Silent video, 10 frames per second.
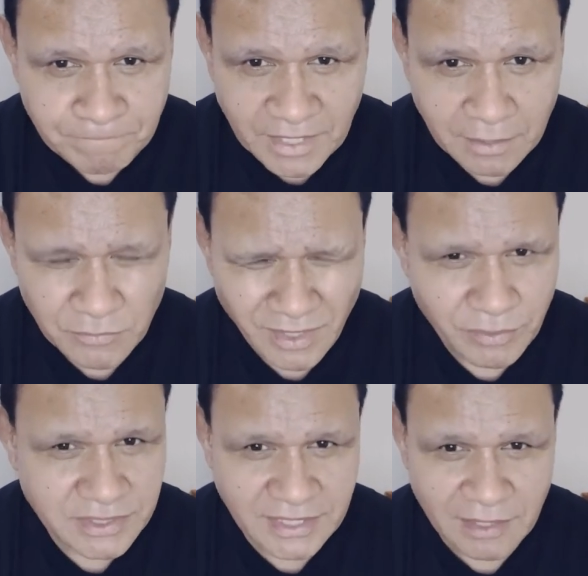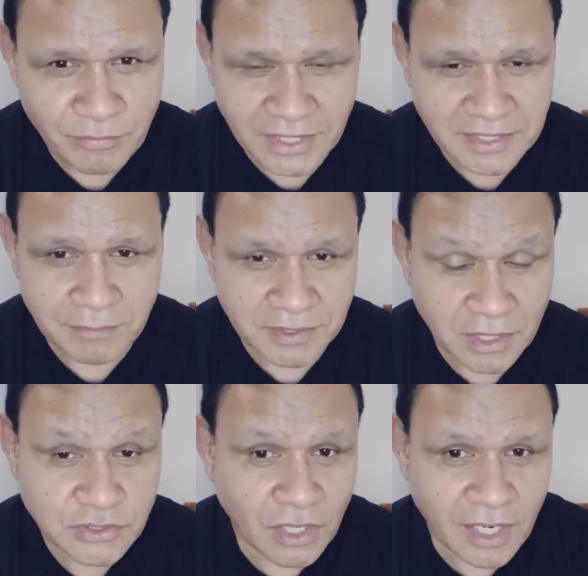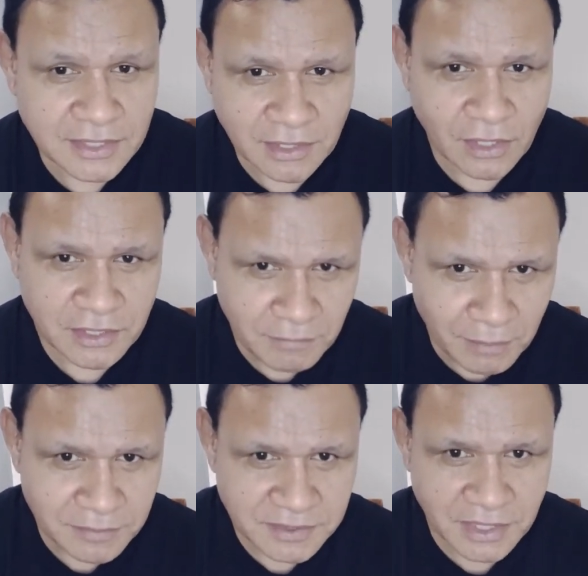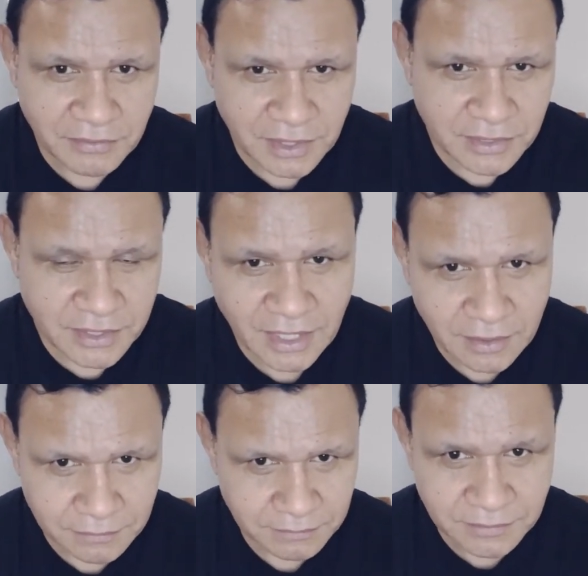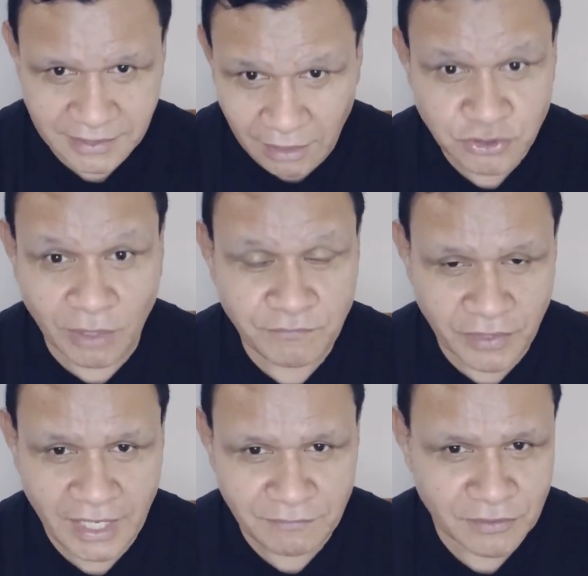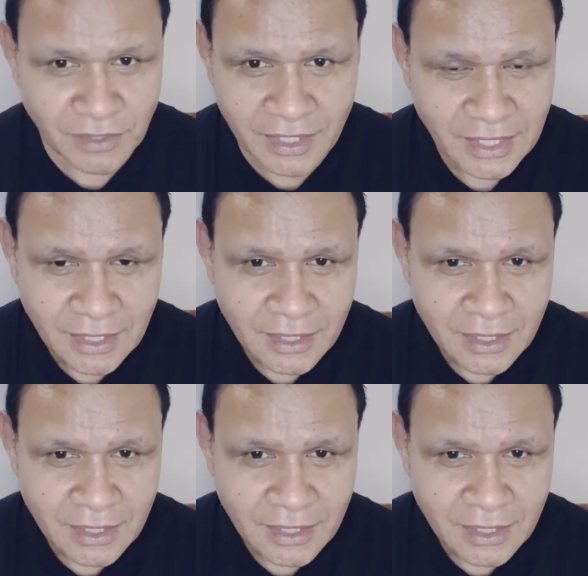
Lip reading: You know, we celebrate that, but those highs are only momentarily. You can't stay on top forever, right?